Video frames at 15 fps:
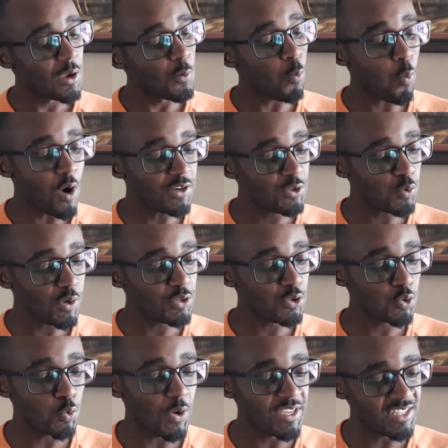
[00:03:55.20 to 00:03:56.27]
what you want to
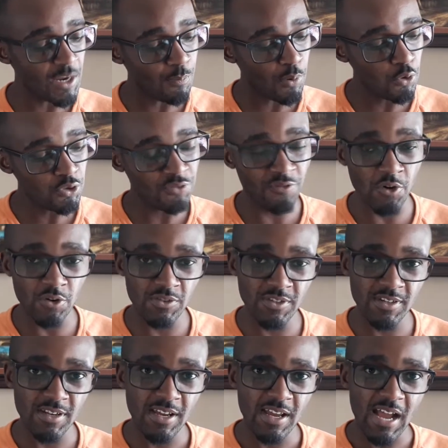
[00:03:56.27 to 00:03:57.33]
do is approach first.
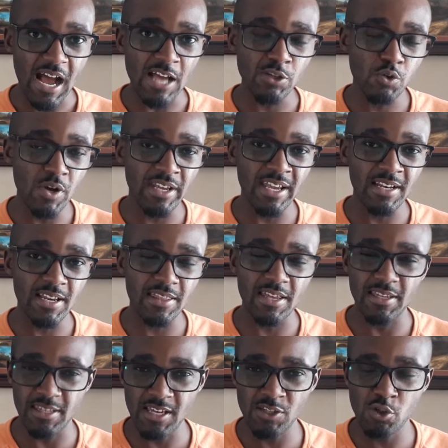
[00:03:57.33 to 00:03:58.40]
As you are getting there,
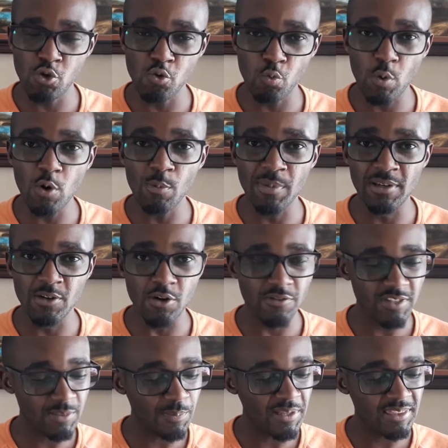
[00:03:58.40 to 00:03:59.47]
yes, you will be
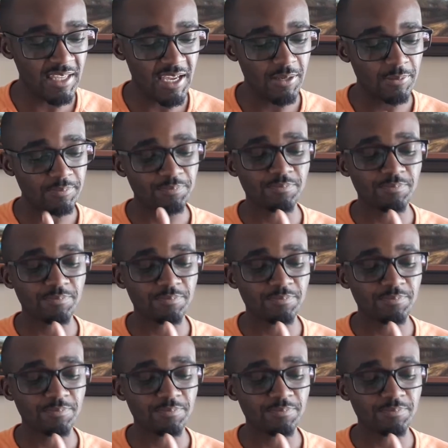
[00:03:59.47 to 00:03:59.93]
nervous, but then